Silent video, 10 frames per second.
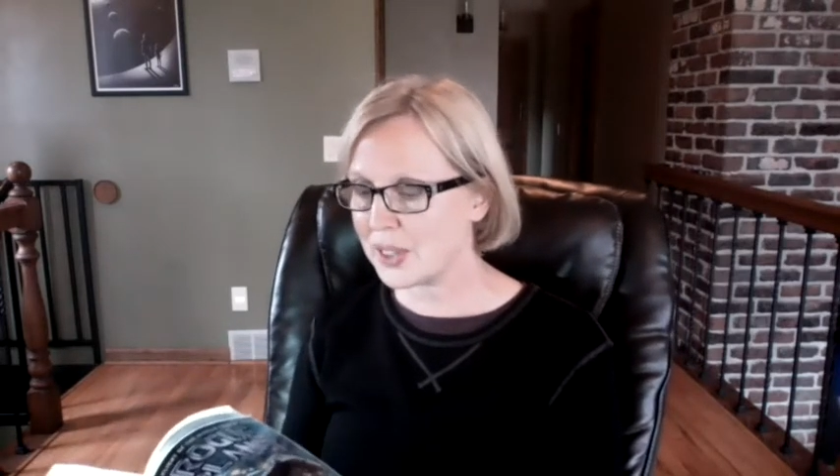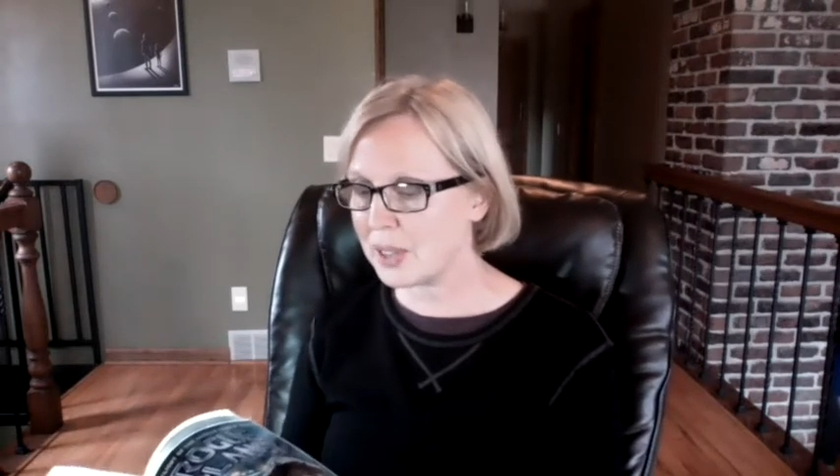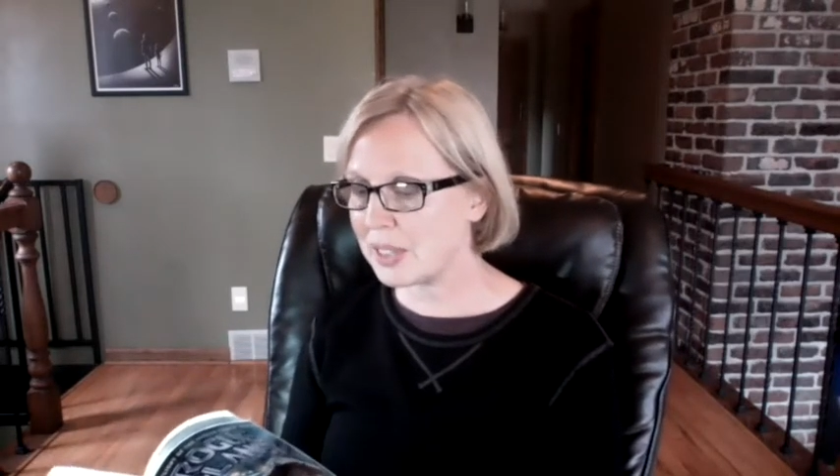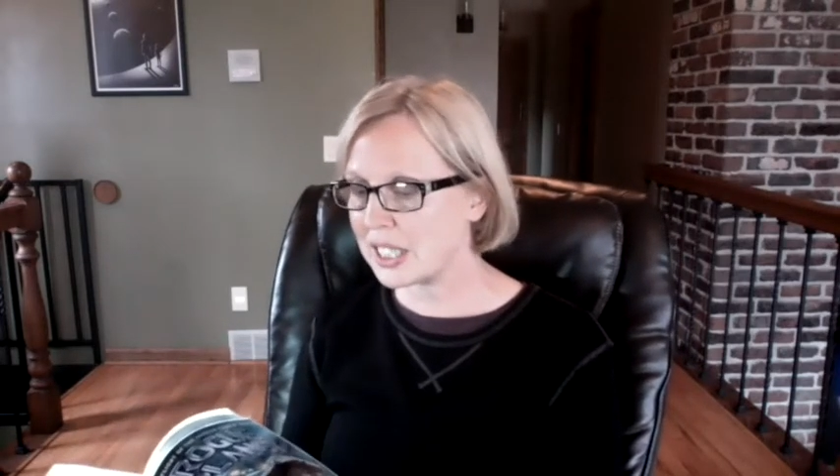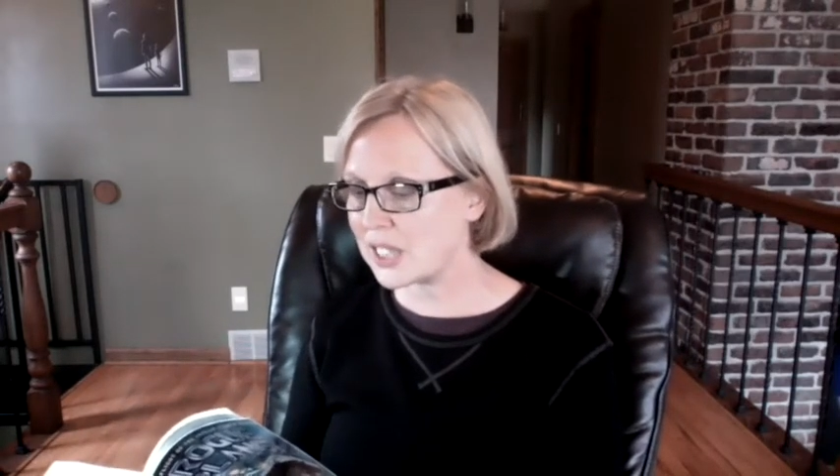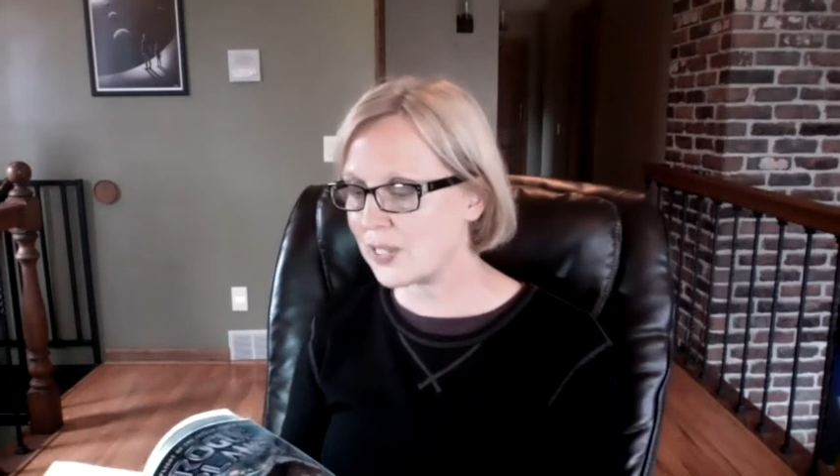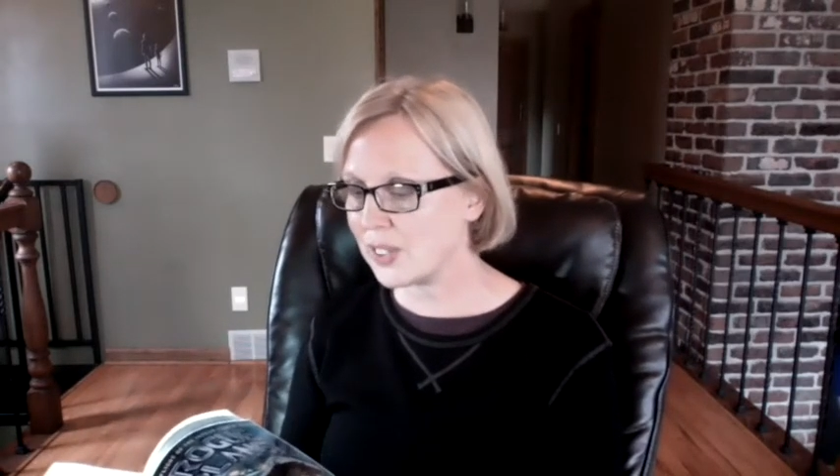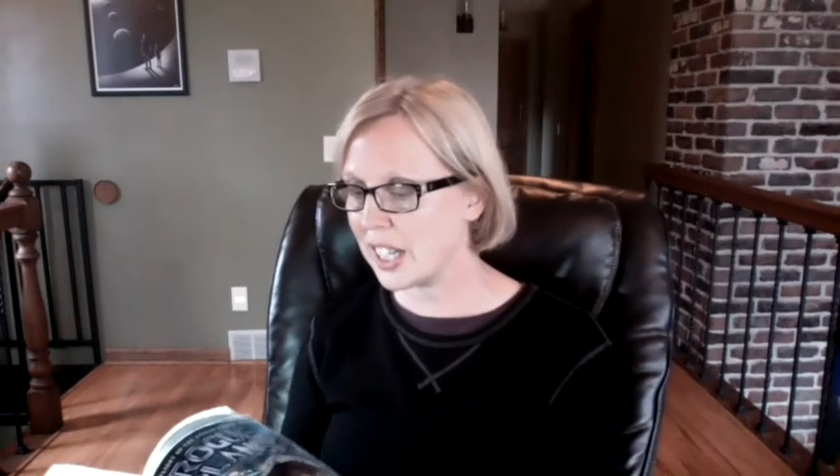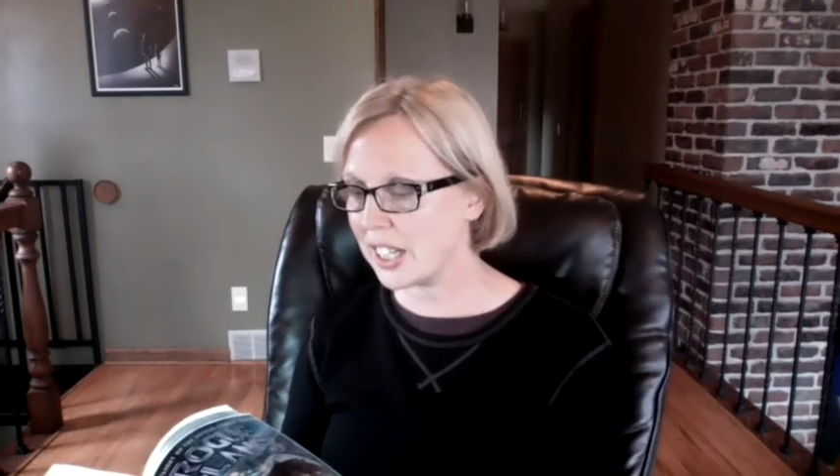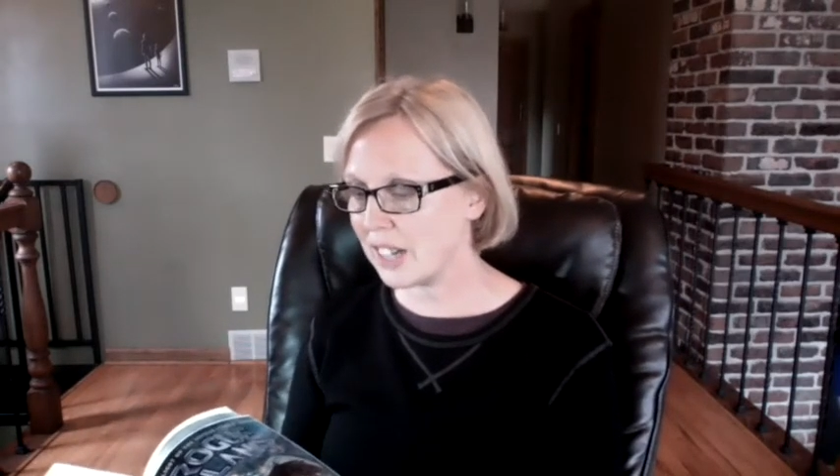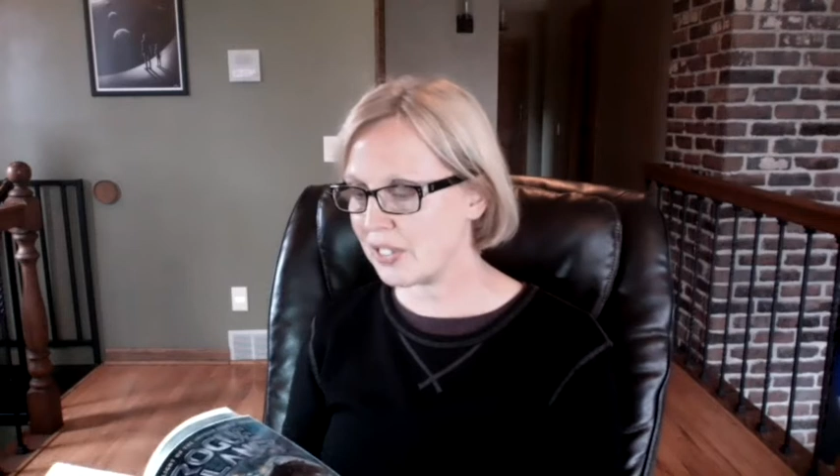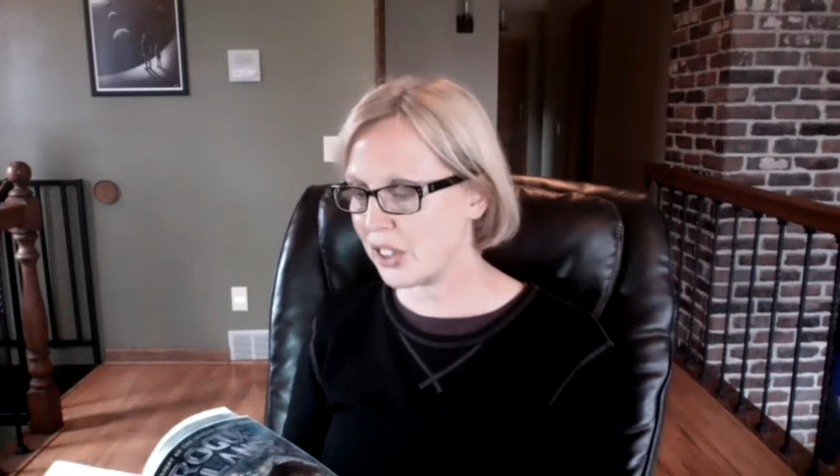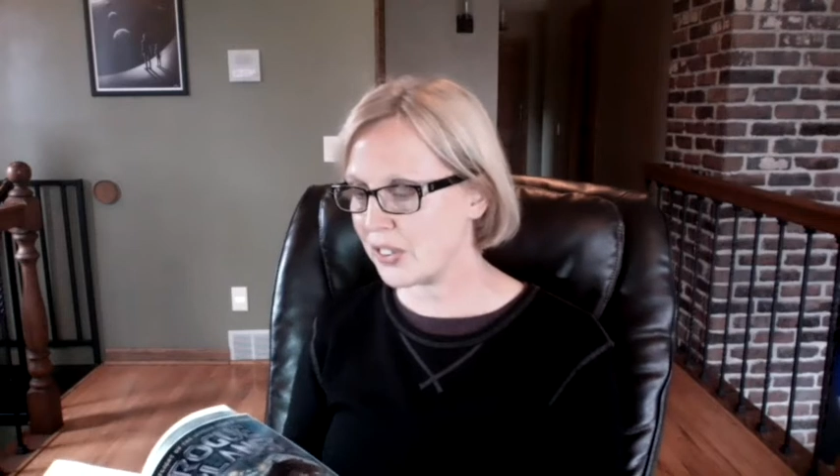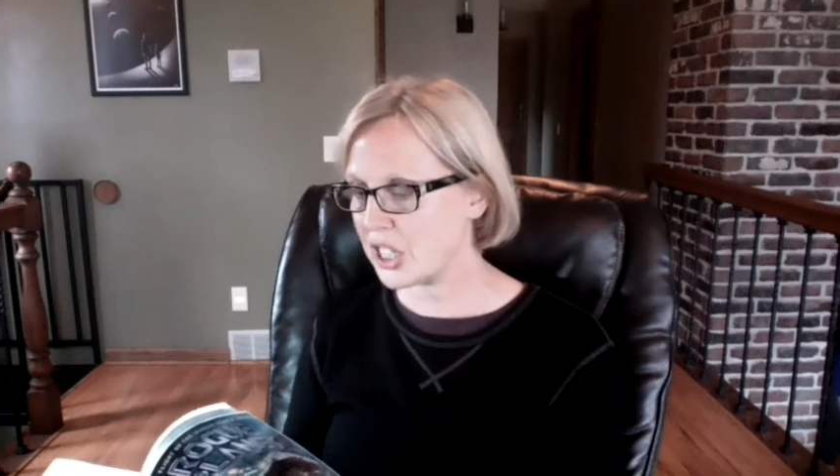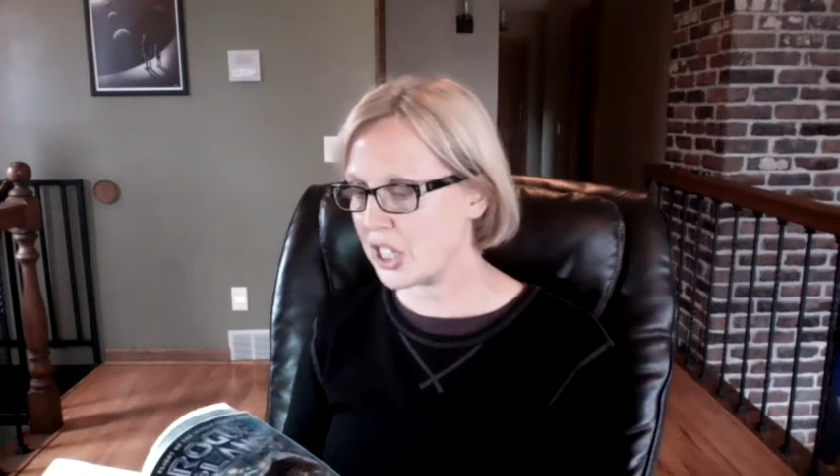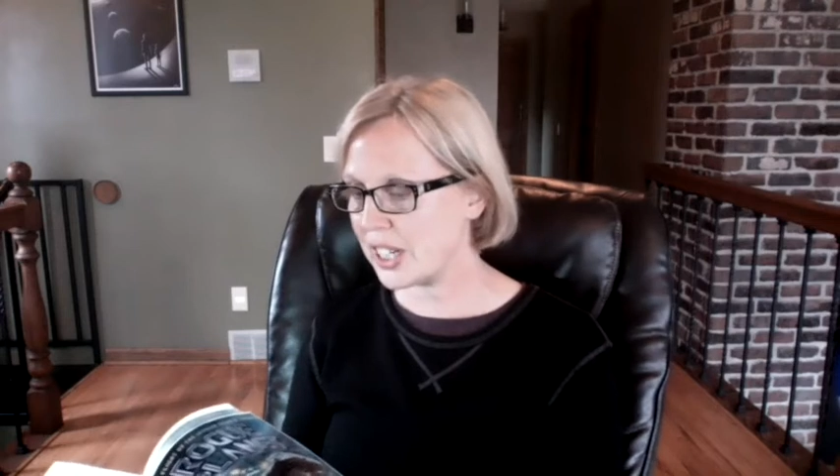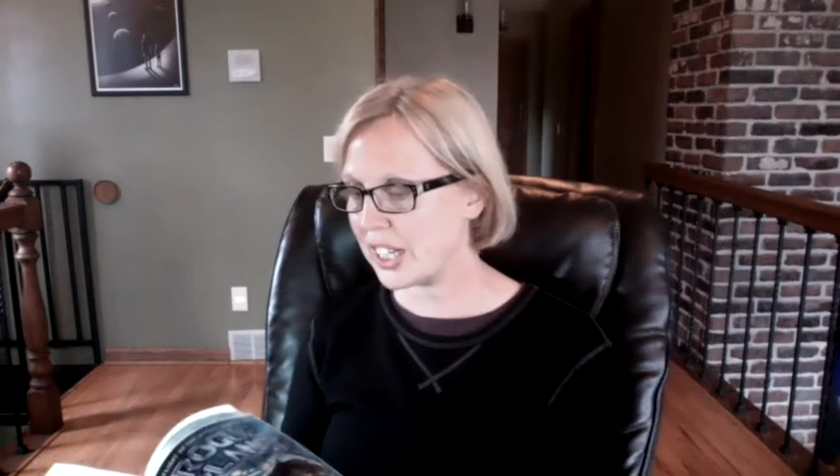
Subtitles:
minutes flat after the restraining